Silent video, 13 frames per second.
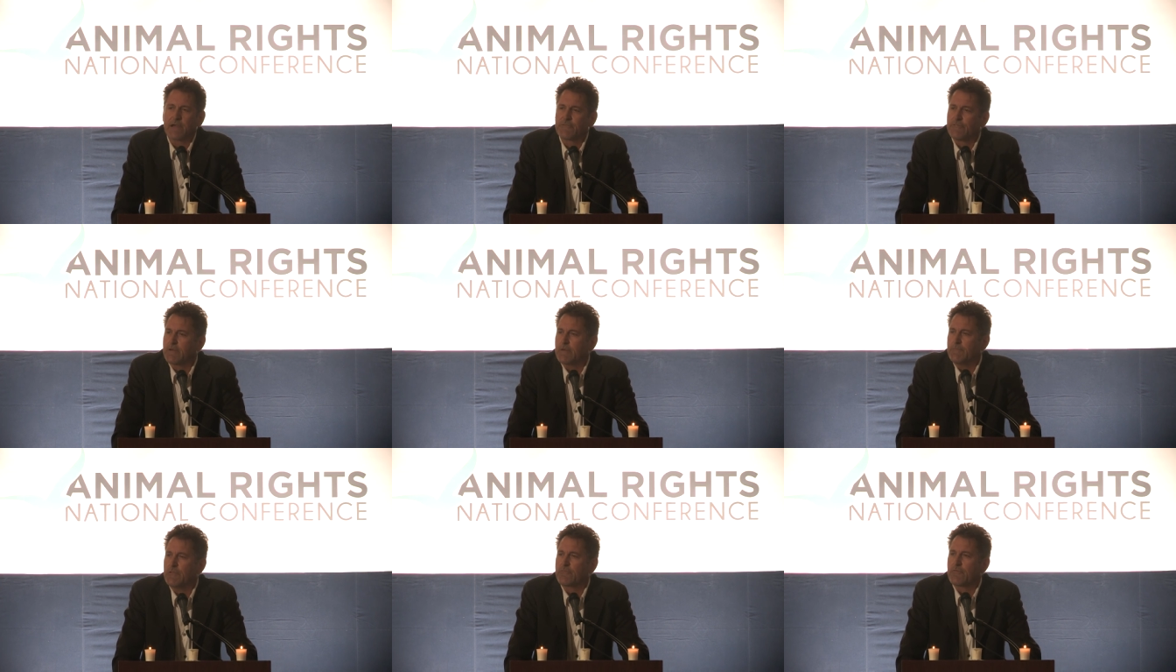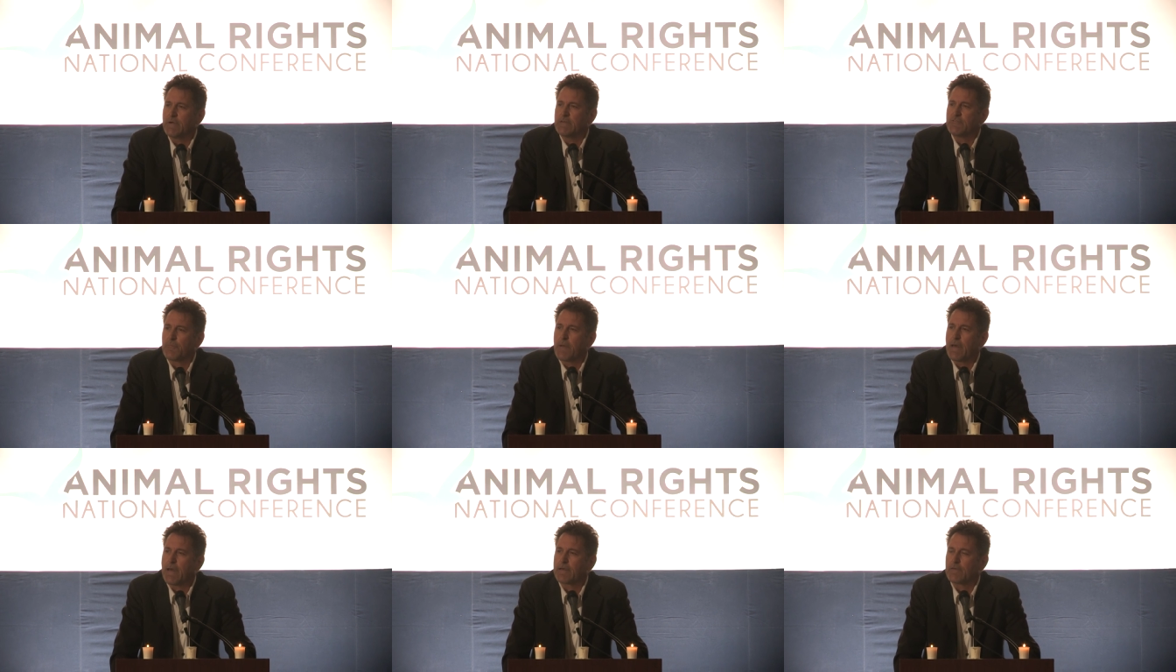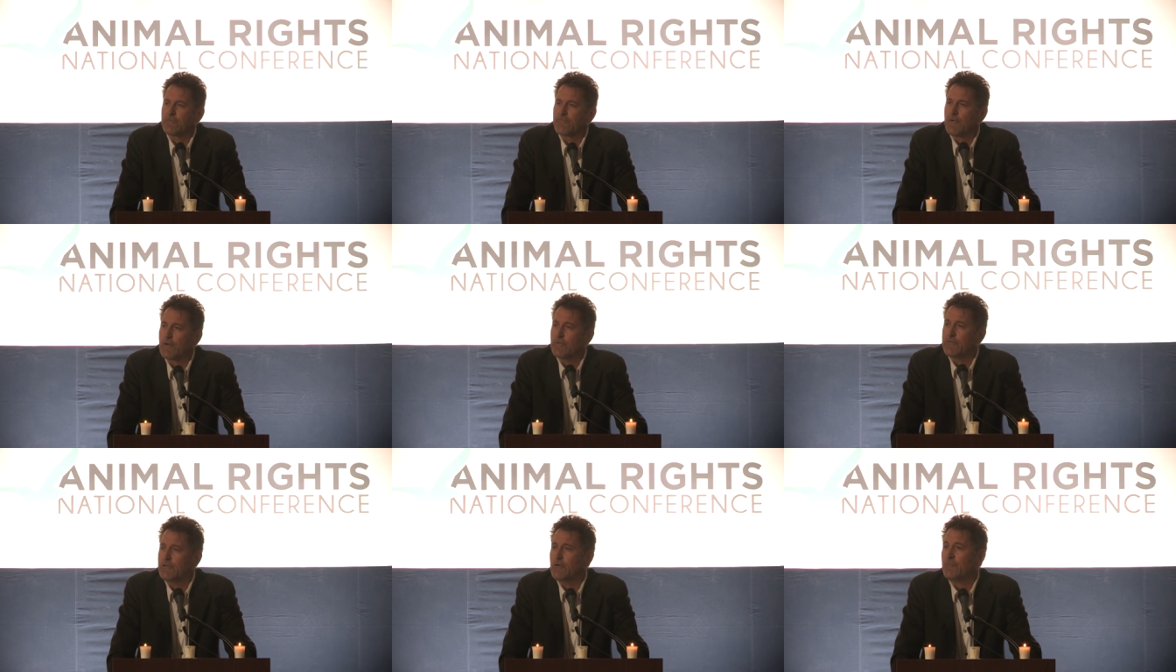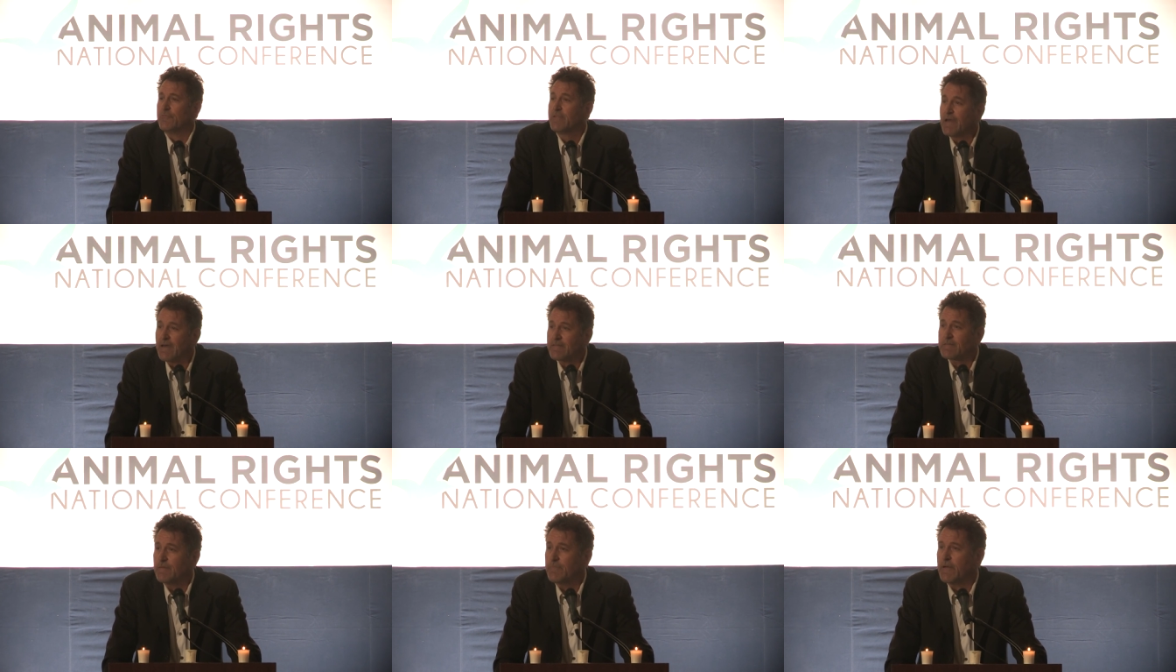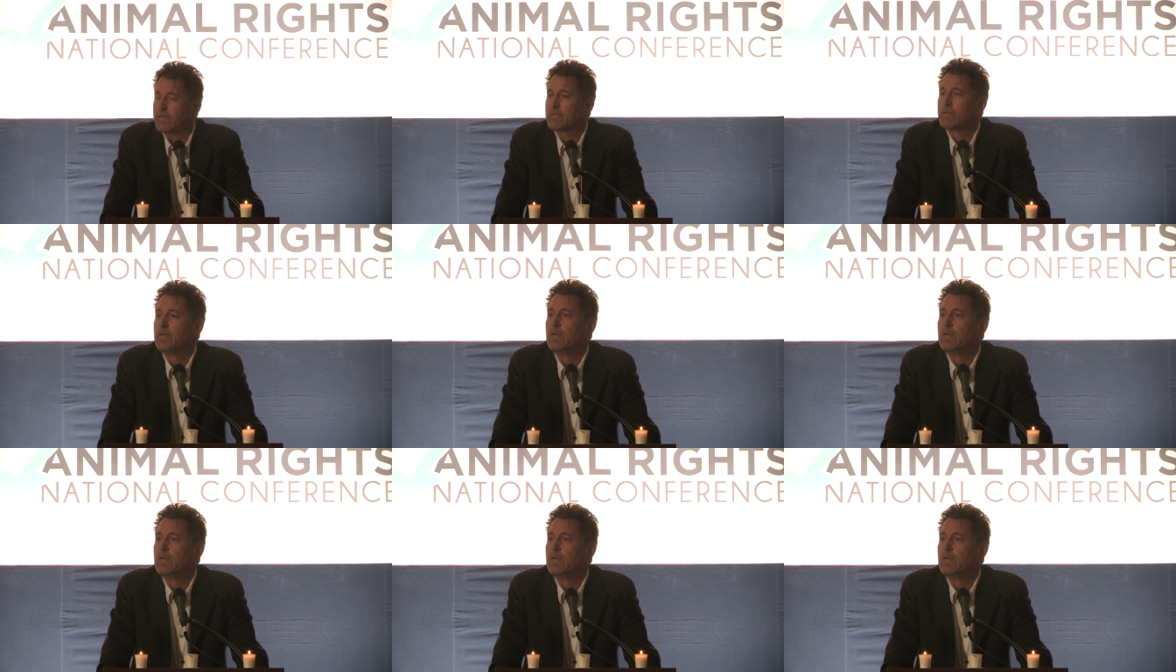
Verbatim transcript: actually can be traced back as far as the Old Testament.